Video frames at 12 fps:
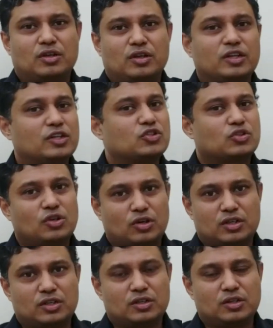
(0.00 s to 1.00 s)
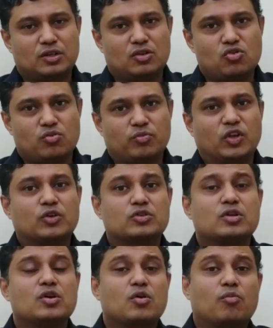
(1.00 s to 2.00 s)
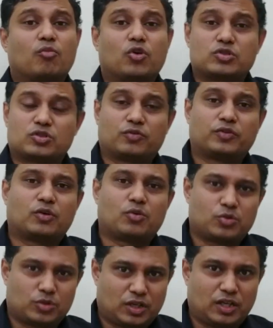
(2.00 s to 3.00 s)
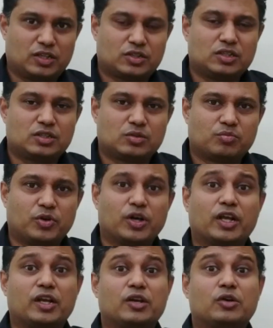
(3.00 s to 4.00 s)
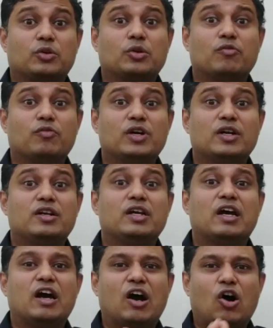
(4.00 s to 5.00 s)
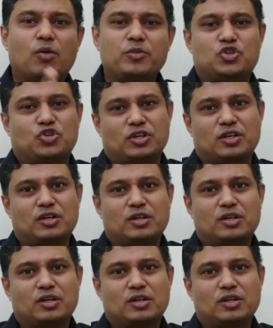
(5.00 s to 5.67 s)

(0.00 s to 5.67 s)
It is not, because most of the court cases pertaining to the word omission